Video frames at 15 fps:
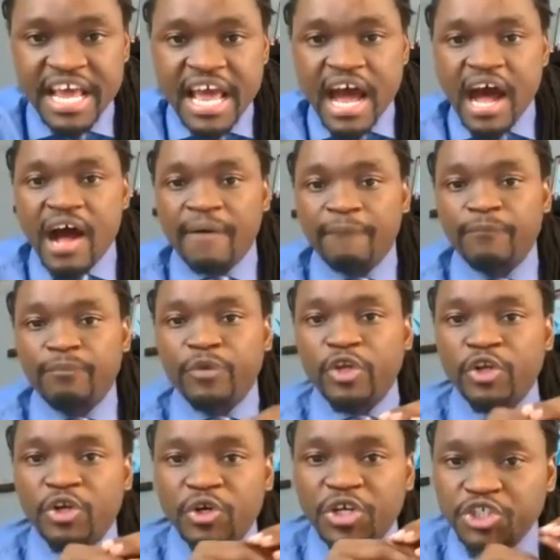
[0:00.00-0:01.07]
um, you
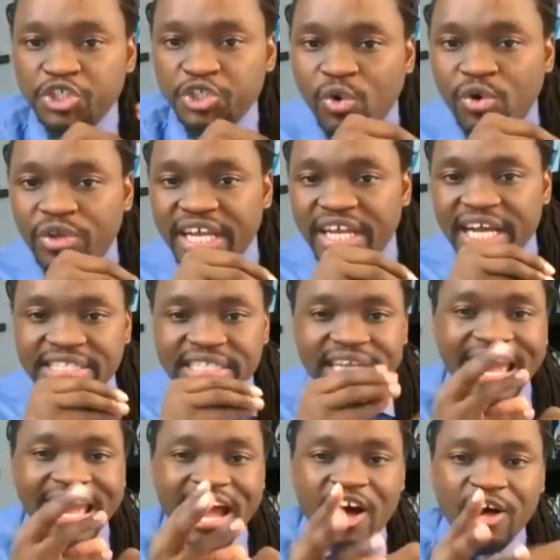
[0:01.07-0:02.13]
know, a show that
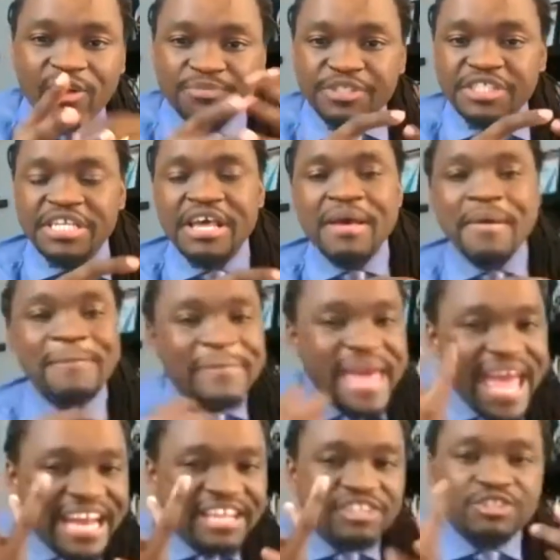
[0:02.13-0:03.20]
actually helps
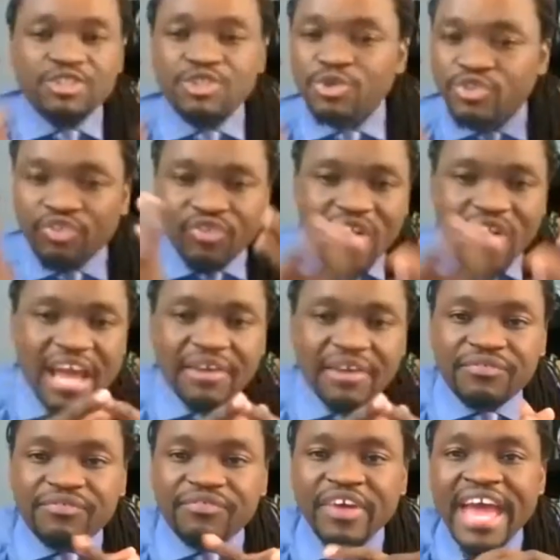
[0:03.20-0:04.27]
men to
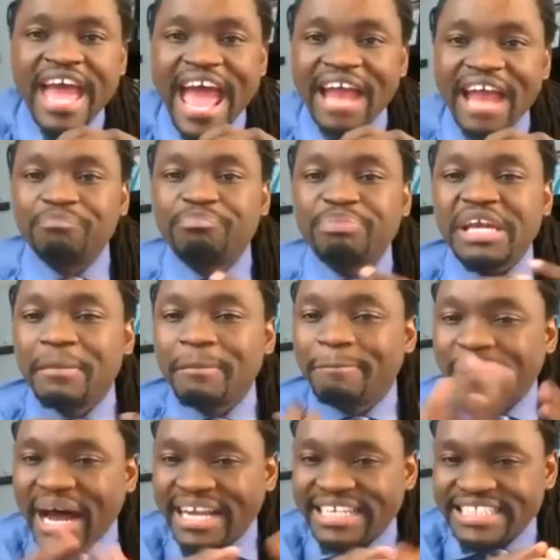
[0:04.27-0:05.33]
thrive and be
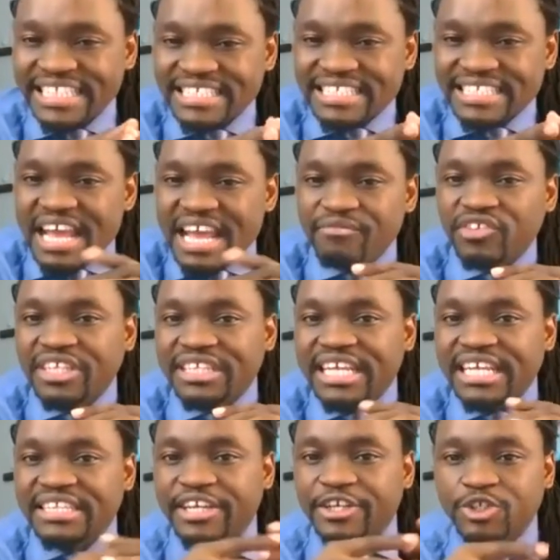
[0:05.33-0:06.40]
abundant in
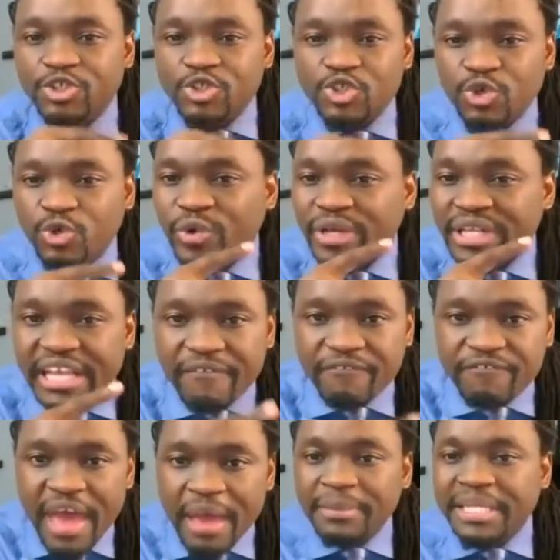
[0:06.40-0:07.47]
everything that they do in their
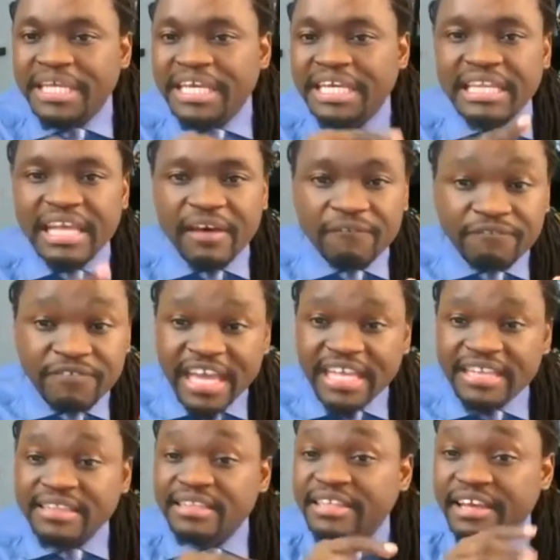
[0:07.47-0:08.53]
family, in their
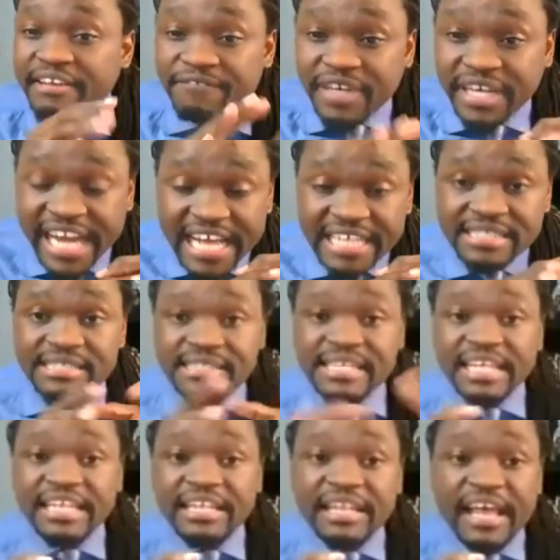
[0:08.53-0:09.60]
faith, in their finances,
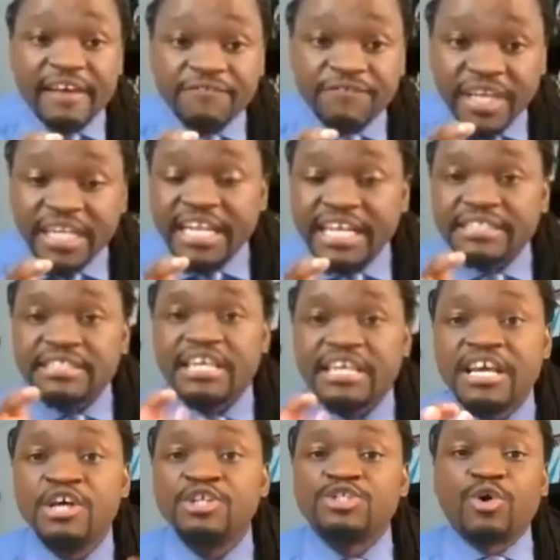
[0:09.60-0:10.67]
and in their fitness.
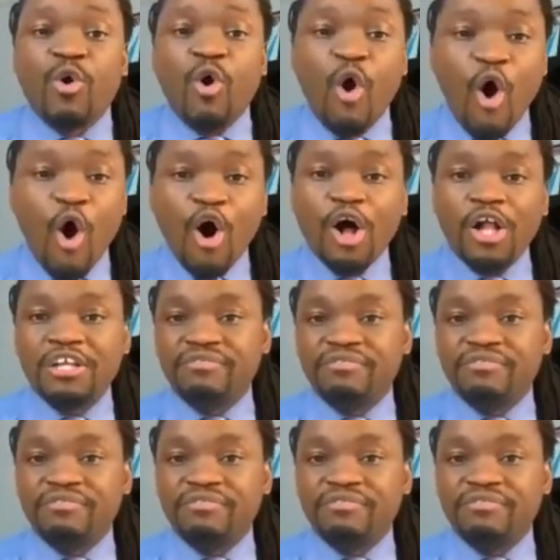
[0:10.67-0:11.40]
So, all of